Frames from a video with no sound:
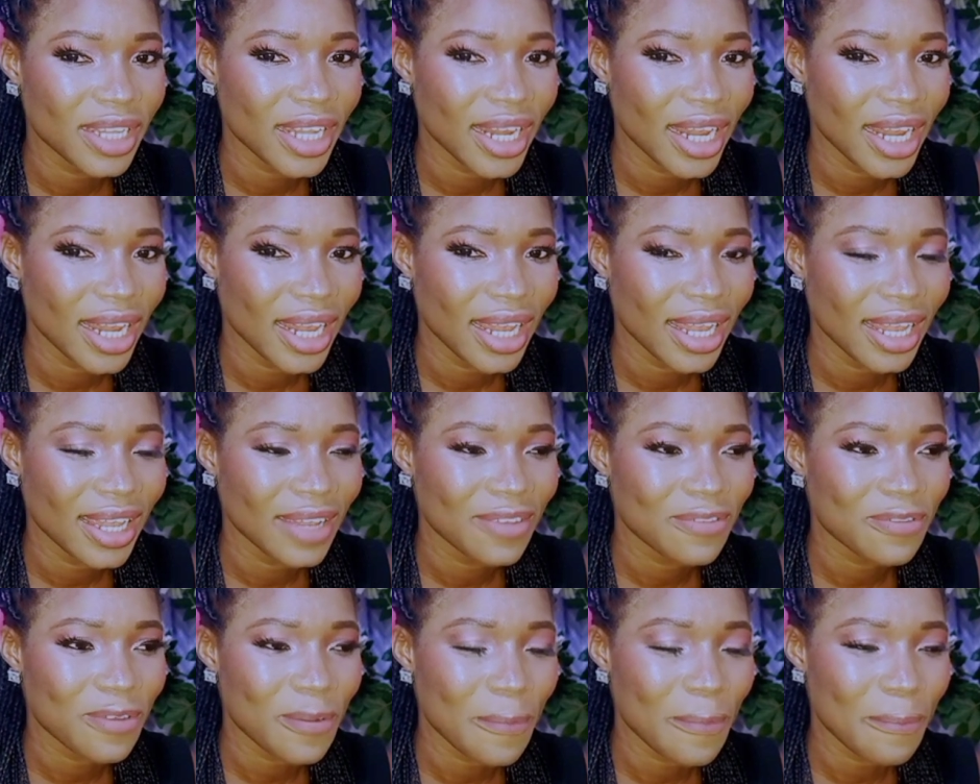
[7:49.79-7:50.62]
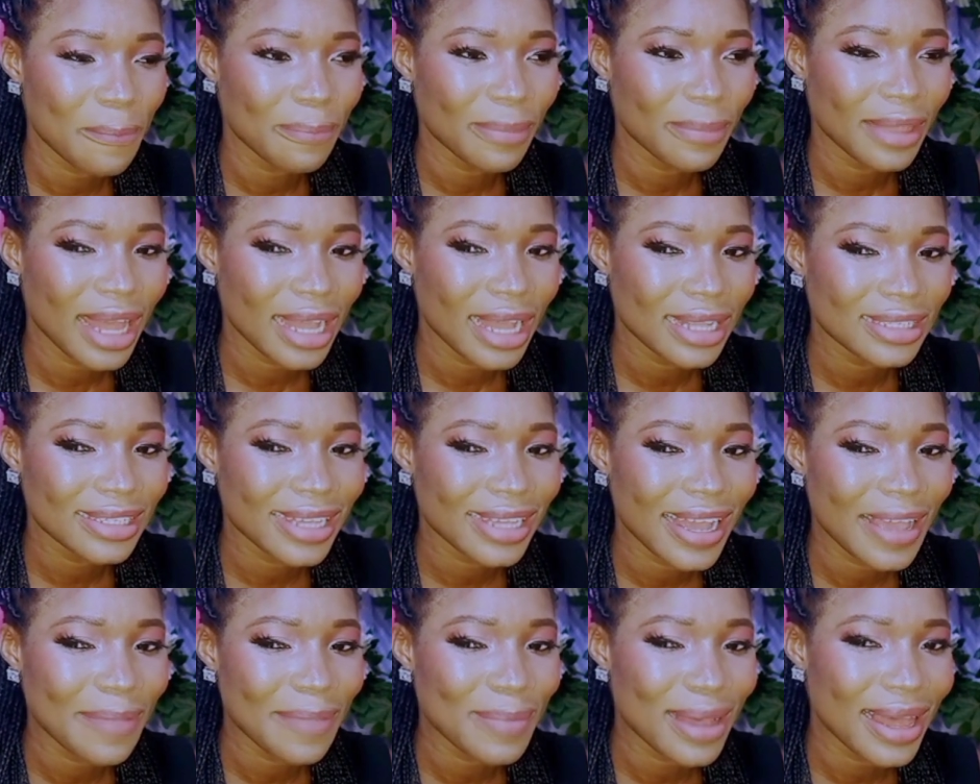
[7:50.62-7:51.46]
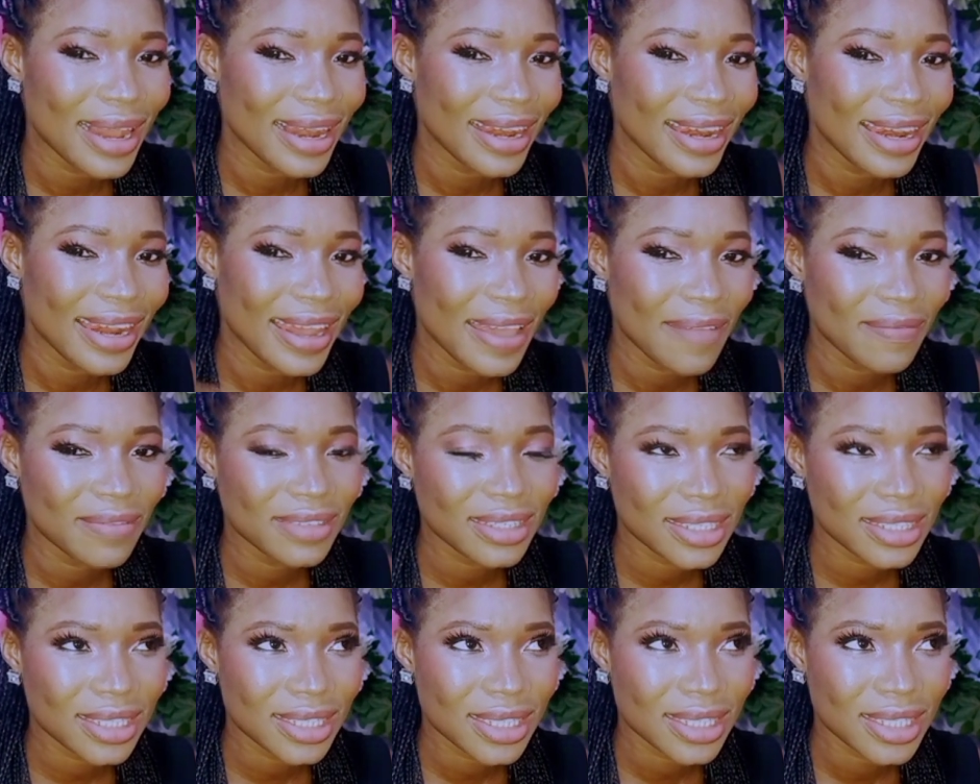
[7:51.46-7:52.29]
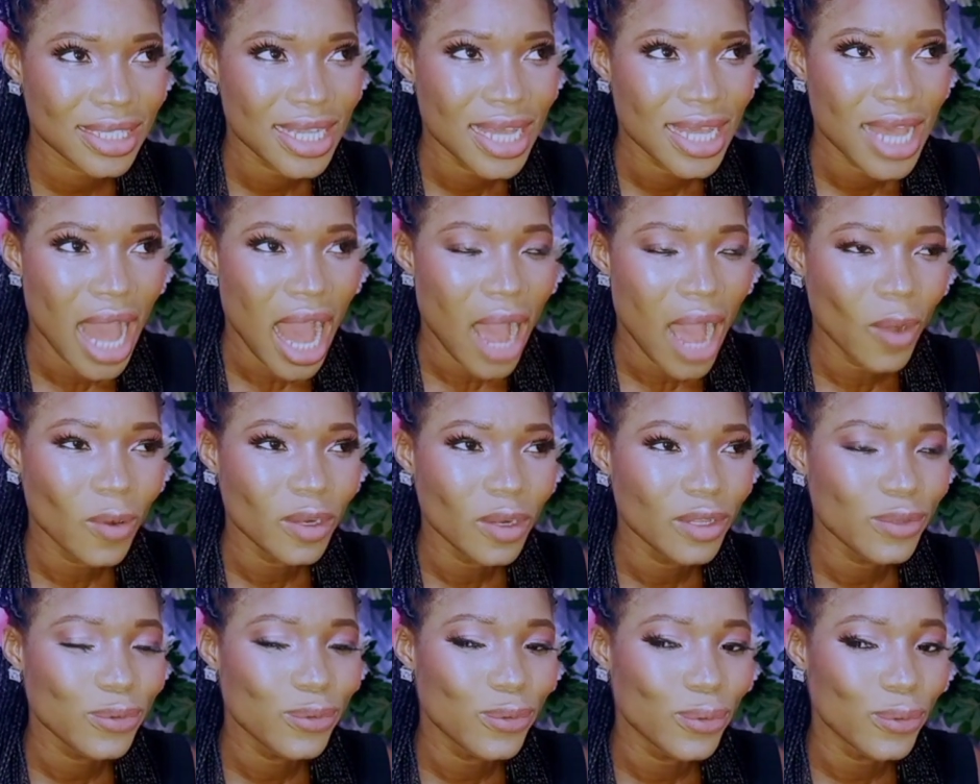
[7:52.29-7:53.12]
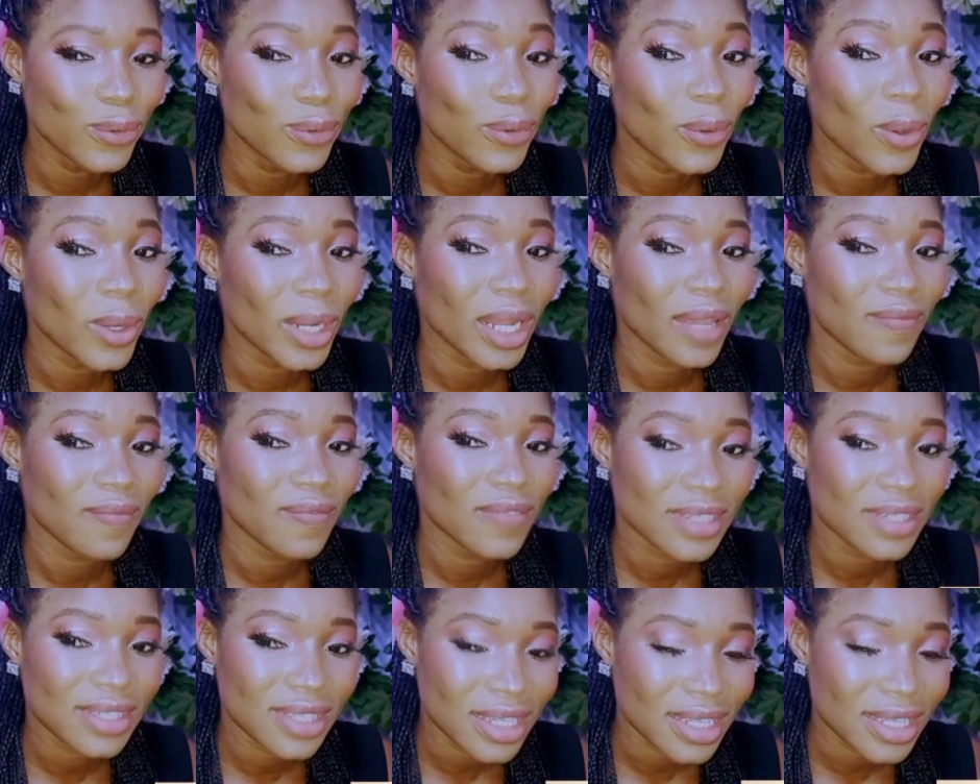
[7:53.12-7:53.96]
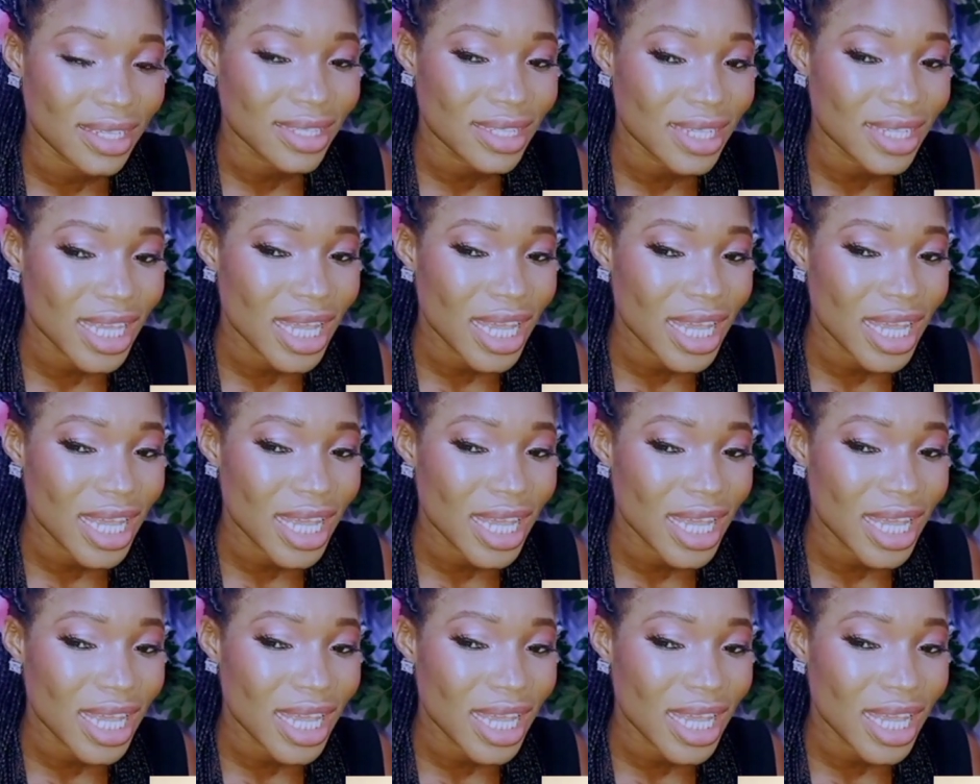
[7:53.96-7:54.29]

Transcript: there from that time I left. I only go on a visit.